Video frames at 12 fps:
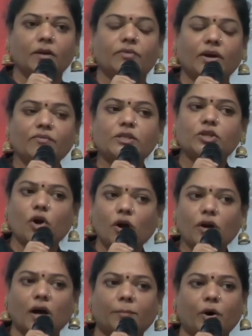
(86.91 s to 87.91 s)
When we
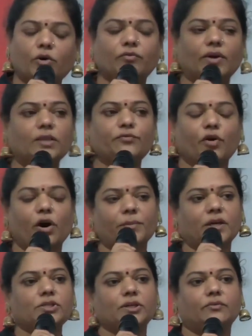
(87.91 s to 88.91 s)
talk about wealth
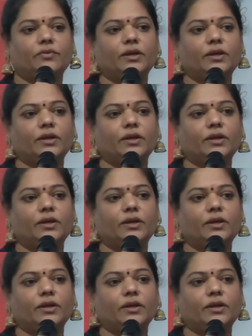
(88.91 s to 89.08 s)
formation,